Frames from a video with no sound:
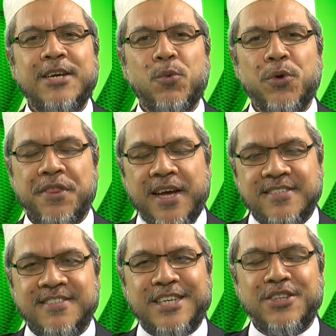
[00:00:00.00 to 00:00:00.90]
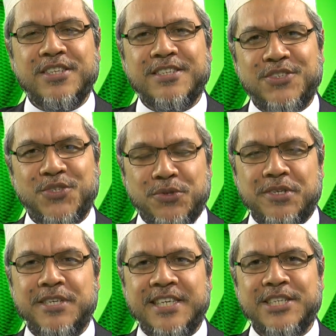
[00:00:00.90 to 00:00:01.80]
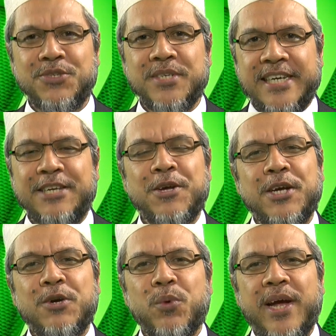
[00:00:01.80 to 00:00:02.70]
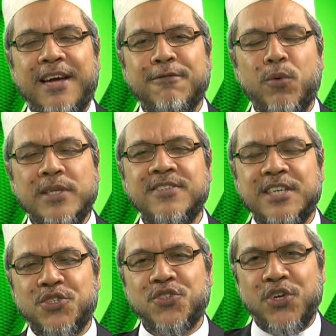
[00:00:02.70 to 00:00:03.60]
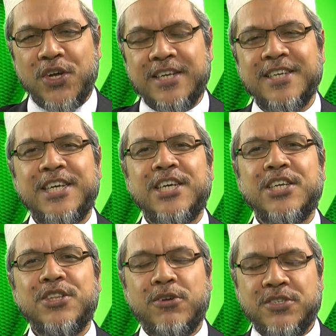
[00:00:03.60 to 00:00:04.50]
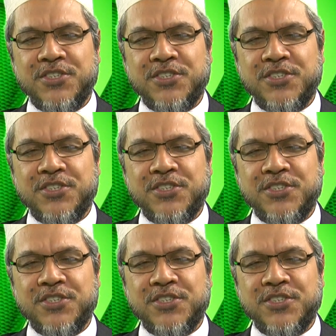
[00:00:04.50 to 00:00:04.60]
With us in the studio here today, we have one such scholar, Dr.